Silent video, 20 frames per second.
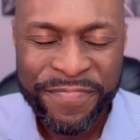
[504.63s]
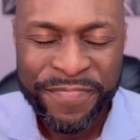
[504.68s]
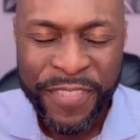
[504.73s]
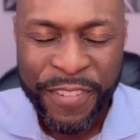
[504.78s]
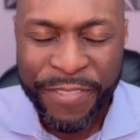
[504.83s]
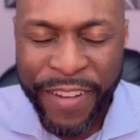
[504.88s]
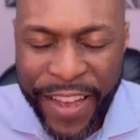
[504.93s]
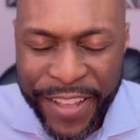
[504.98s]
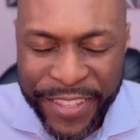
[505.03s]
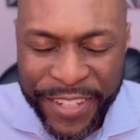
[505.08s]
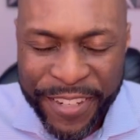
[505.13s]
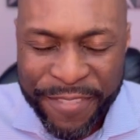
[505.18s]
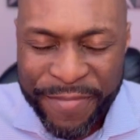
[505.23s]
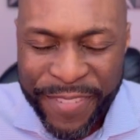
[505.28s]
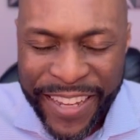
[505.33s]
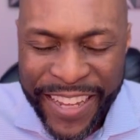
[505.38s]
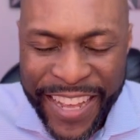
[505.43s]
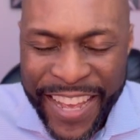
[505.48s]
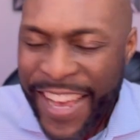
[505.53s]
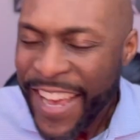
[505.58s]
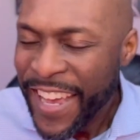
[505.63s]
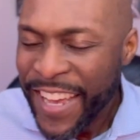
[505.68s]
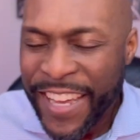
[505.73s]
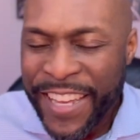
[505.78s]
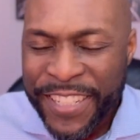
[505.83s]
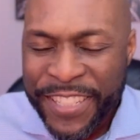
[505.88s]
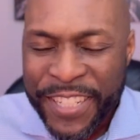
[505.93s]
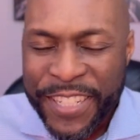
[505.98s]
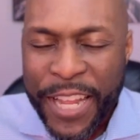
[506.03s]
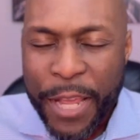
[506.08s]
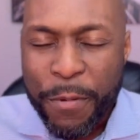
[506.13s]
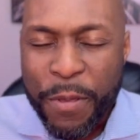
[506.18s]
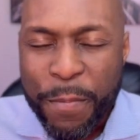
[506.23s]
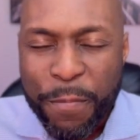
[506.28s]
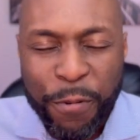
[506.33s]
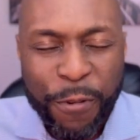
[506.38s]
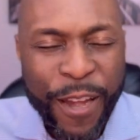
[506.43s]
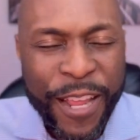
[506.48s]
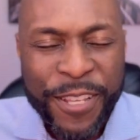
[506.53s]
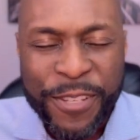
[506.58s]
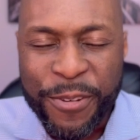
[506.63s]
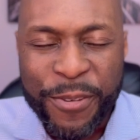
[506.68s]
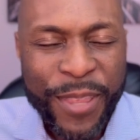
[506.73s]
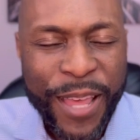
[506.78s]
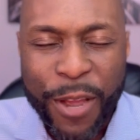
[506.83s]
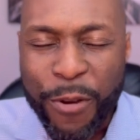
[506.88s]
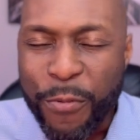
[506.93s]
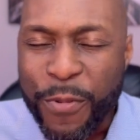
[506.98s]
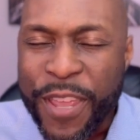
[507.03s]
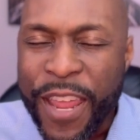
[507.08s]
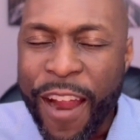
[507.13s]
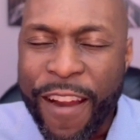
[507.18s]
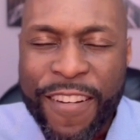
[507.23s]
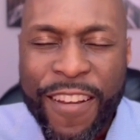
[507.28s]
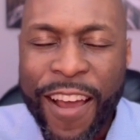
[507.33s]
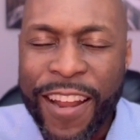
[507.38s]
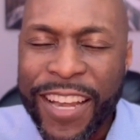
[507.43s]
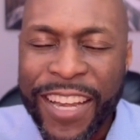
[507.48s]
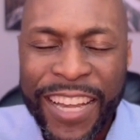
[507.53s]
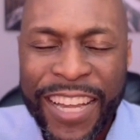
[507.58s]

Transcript: Father, Today we praise you that we are not